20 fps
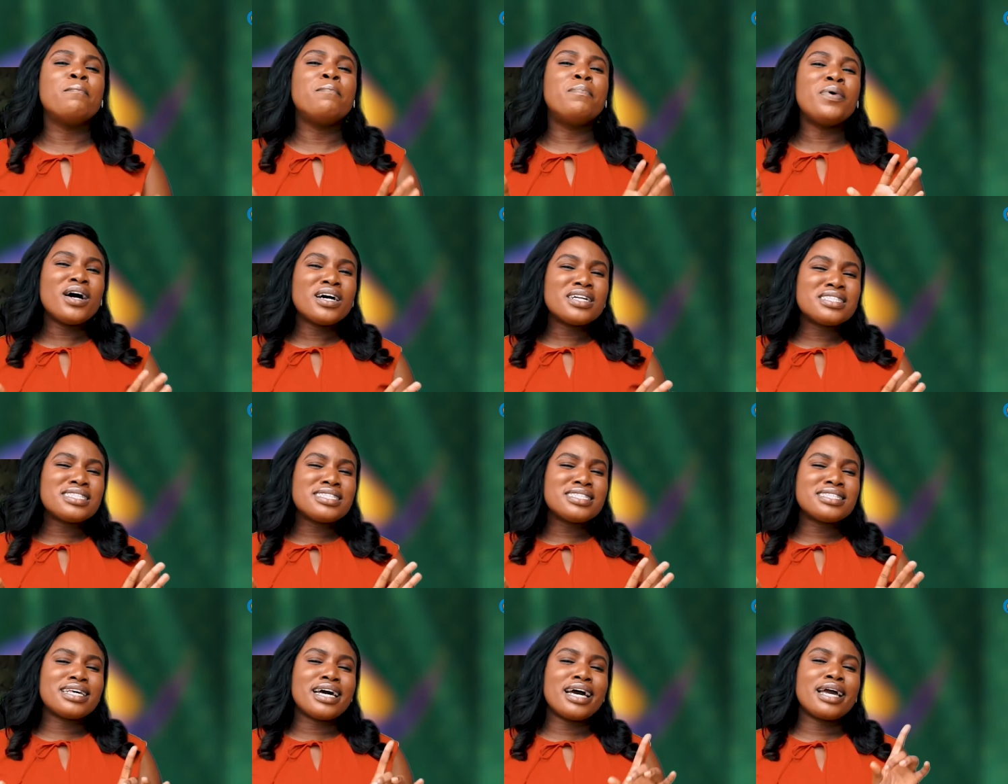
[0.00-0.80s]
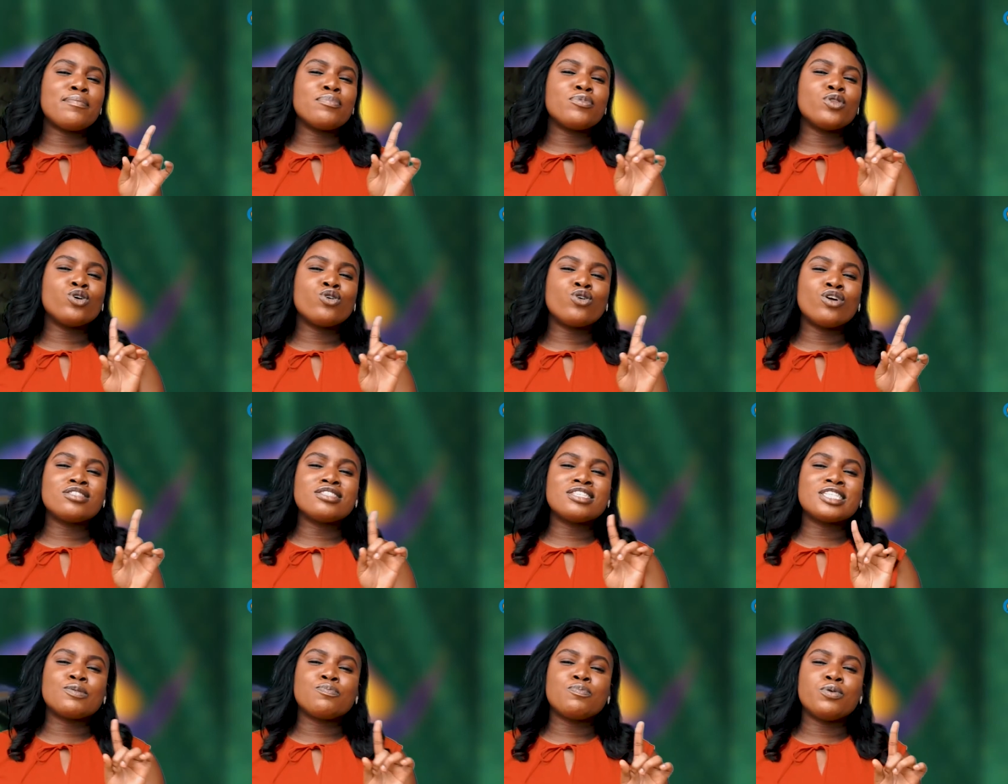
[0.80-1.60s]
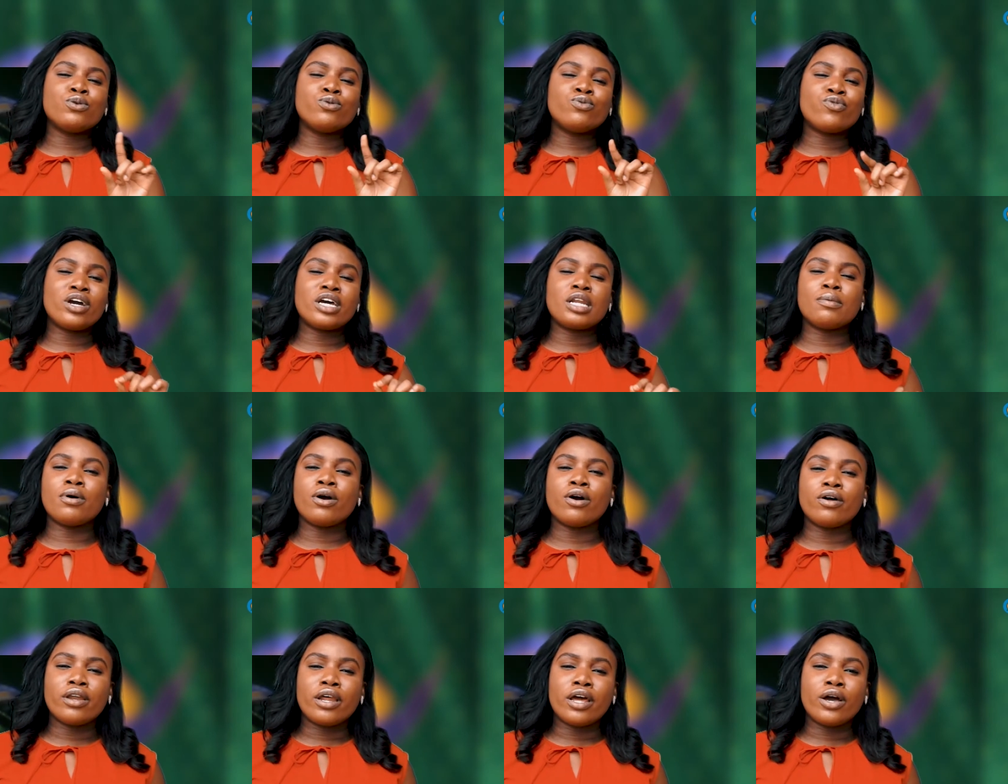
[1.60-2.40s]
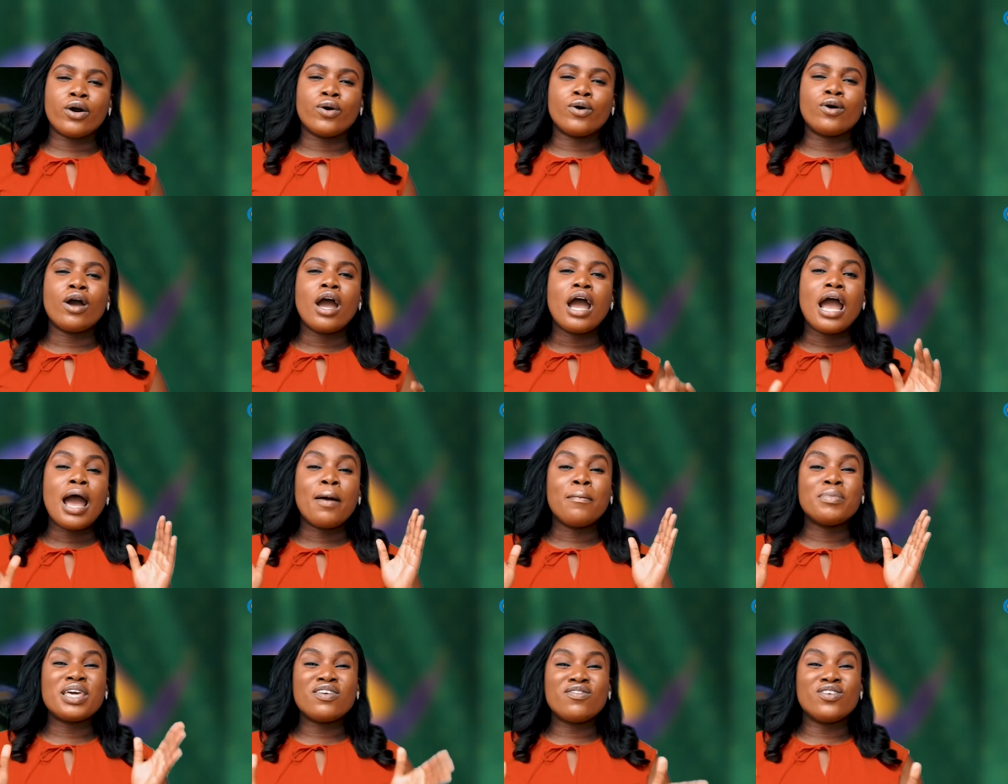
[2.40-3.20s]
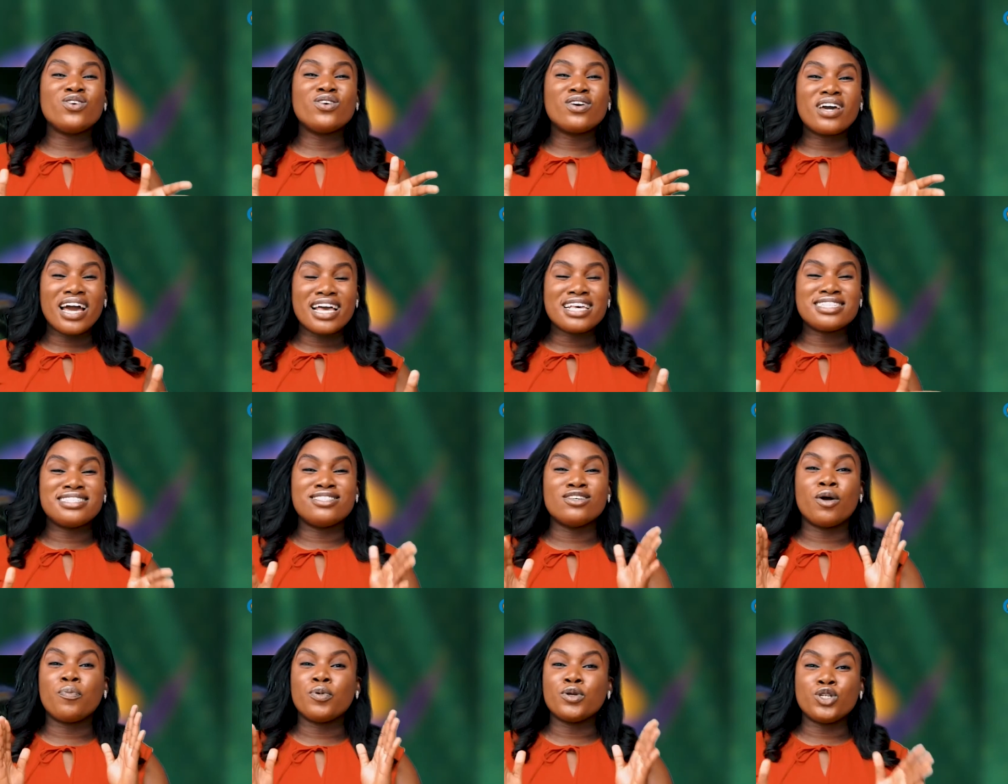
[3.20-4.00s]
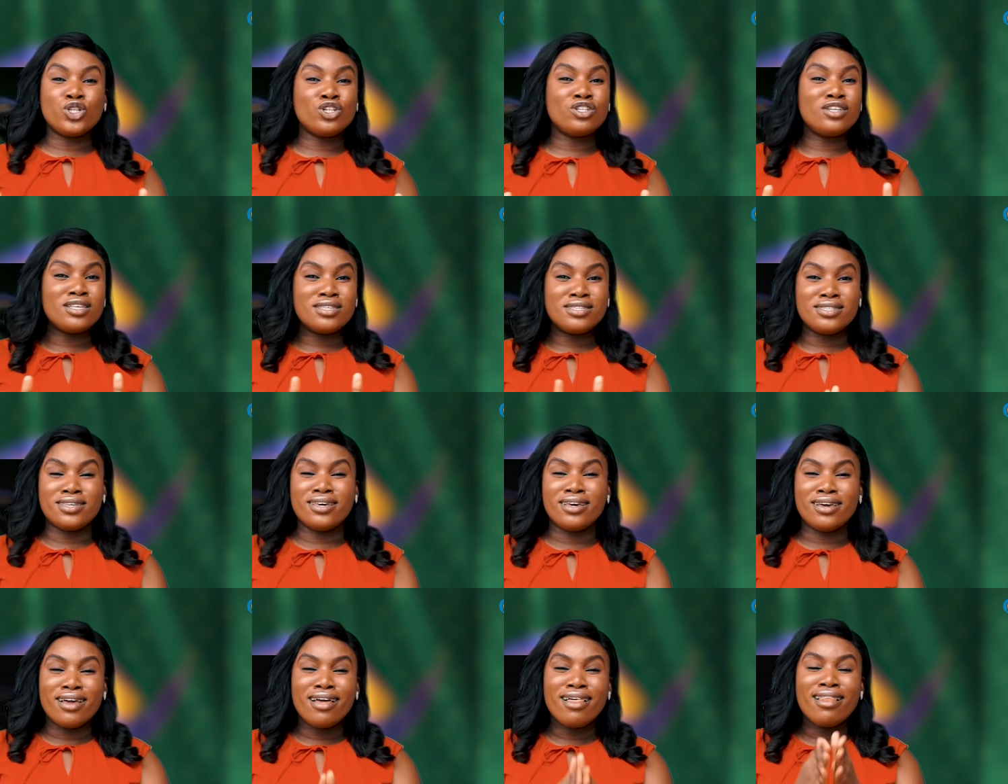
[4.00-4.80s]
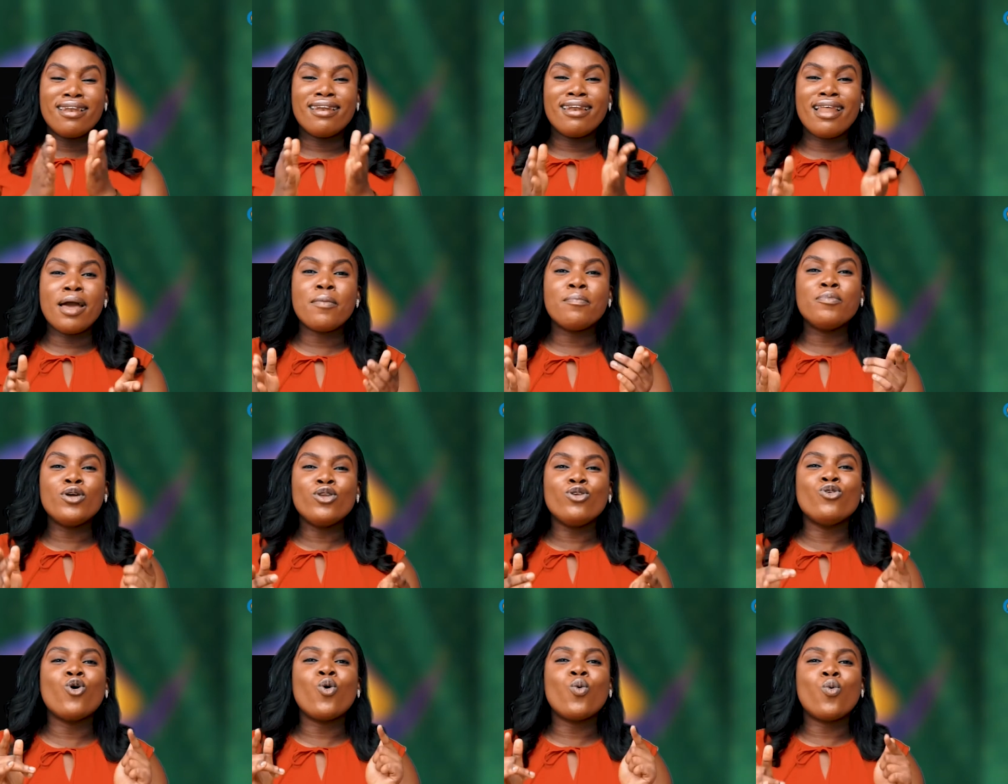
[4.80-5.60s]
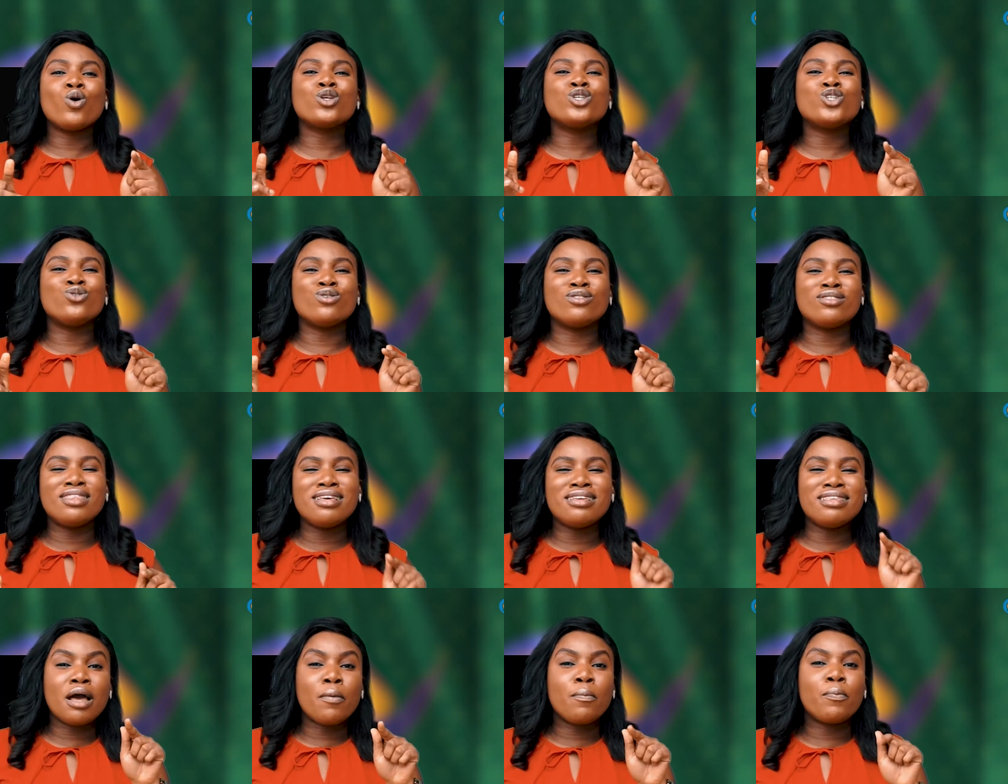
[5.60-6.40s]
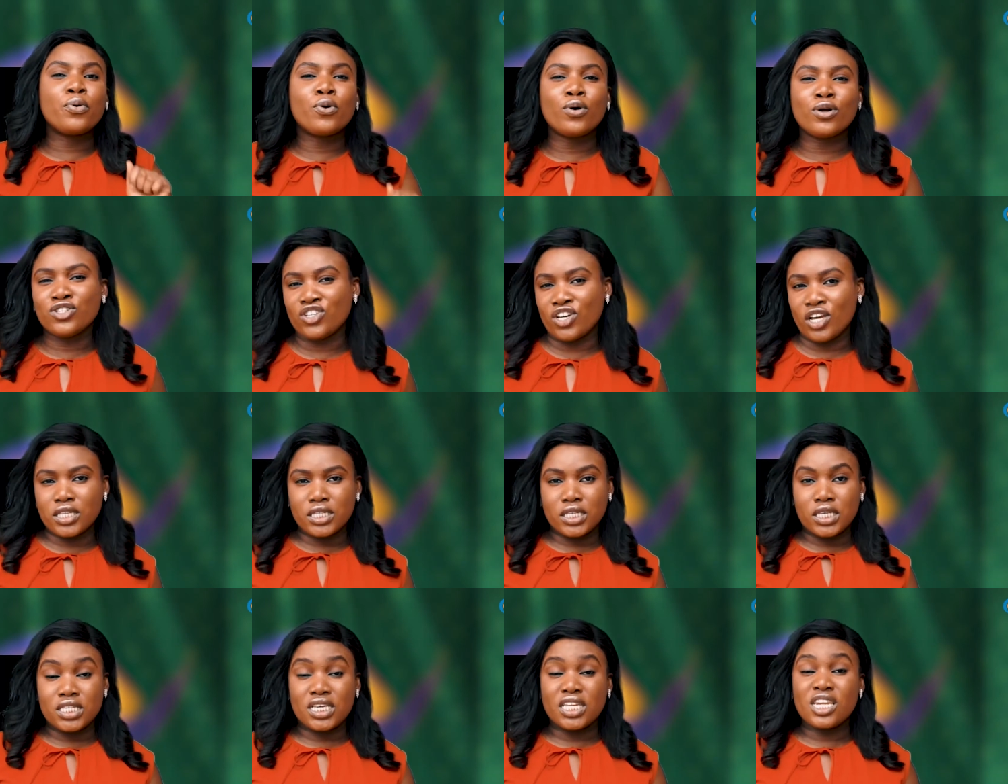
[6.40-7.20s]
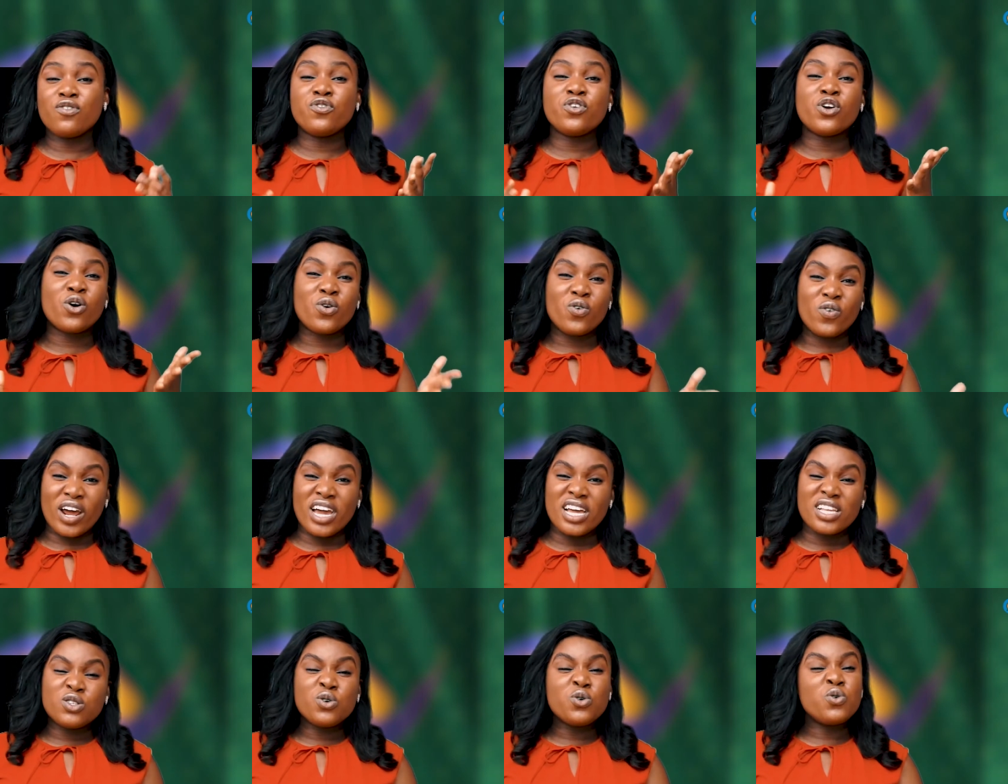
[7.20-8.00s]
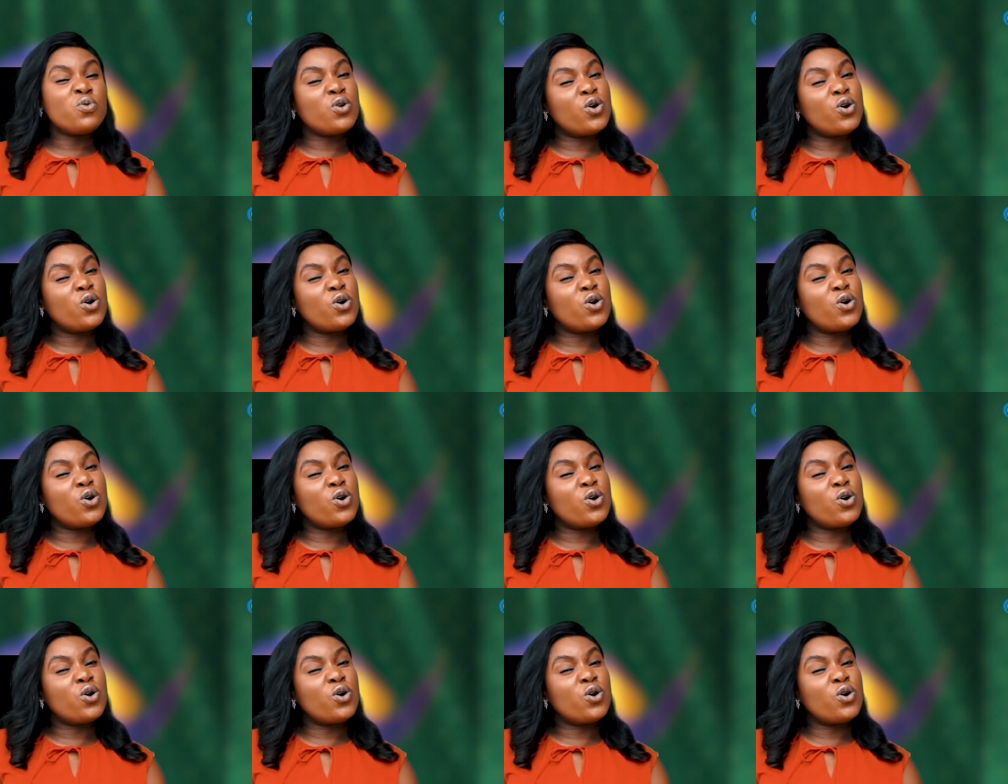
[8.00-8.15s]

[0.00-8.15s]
But I am not going to spill right about now. I'm giving you guys the opportunity. Let me know what you think that project is. And if you're right, who